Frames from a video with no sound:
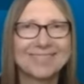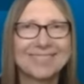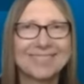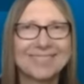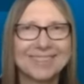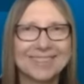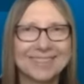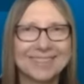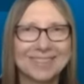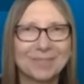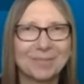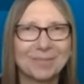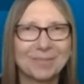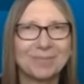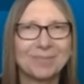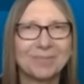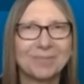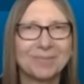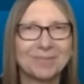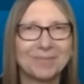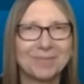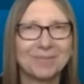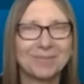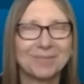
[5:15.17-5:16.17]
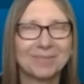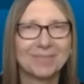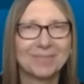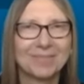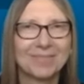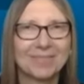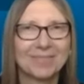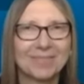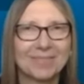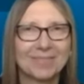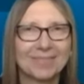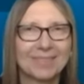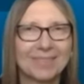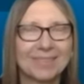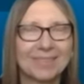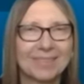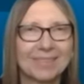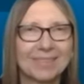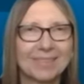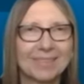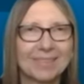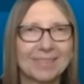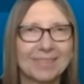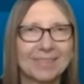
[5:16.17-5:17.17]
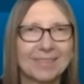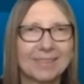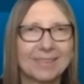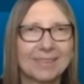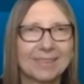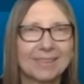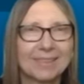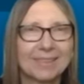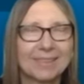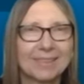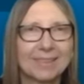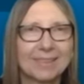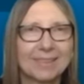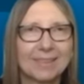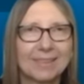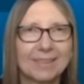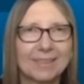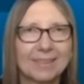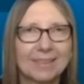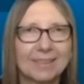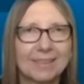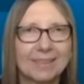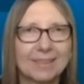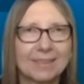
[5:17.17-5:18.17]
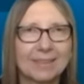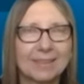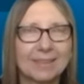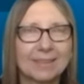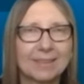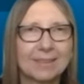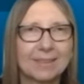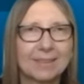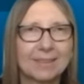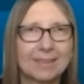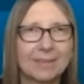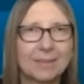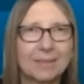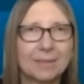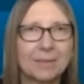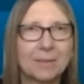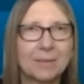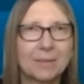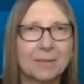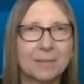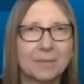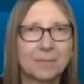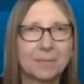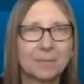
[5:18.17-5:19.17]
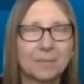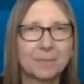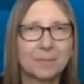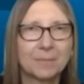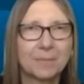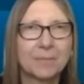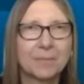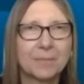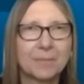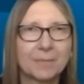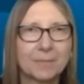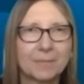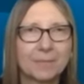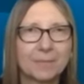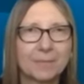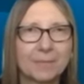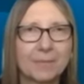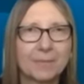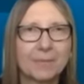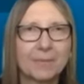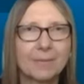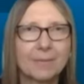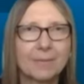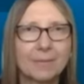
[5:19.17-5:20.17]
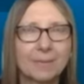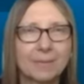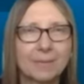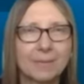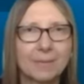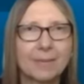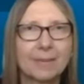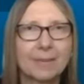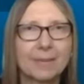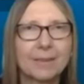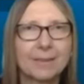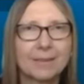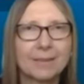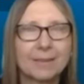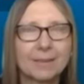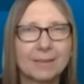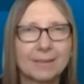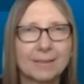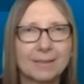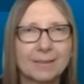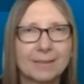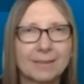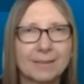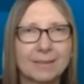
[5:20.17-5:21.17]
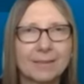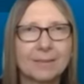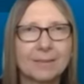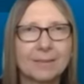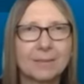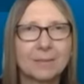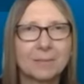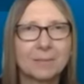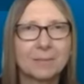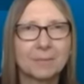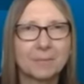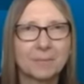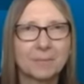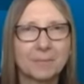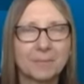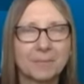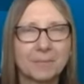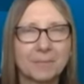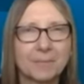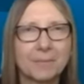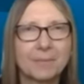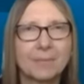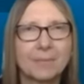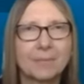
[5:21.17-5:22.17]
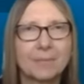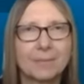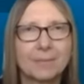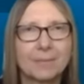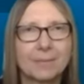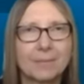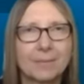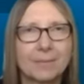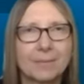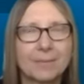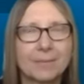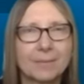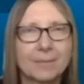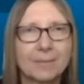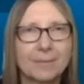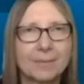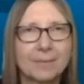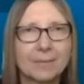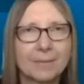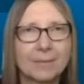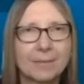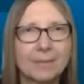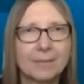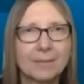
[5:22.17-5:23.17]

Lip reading: (silent)